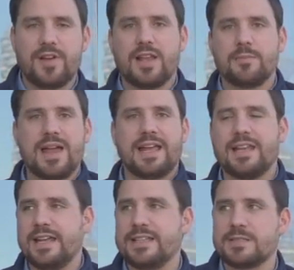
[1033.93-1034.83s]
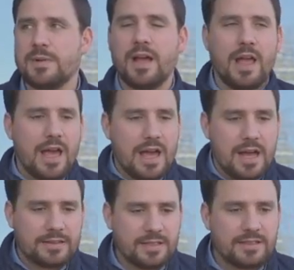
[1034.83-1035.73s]
filling mechanism, uh,
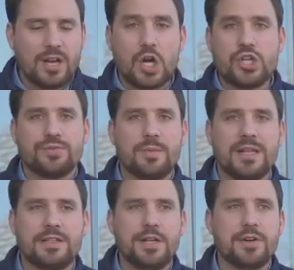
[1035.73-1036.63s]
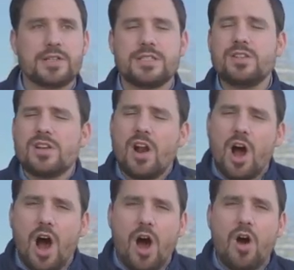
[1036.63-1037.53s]
the touch of the materials. Those are
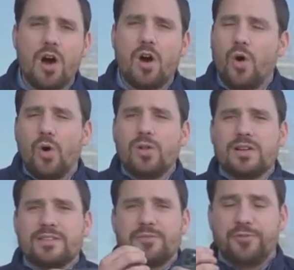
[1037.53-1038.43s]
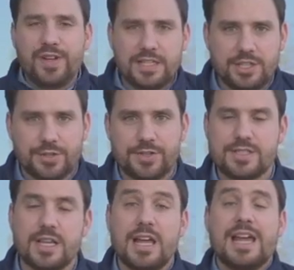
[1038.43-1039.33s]
all, all features
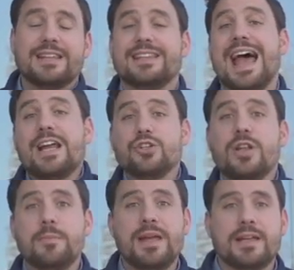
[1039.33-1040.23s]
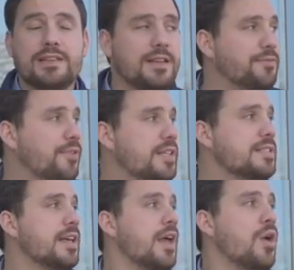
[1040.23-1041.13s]
that actually make a
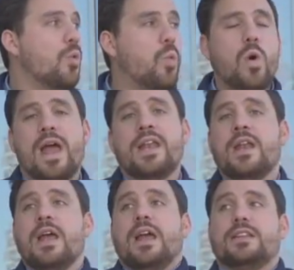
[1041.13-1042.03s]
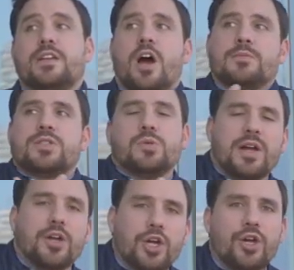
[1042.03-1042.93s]
difference when it comes to a
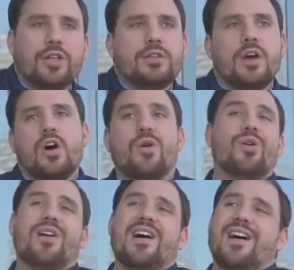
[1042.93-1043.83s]
good or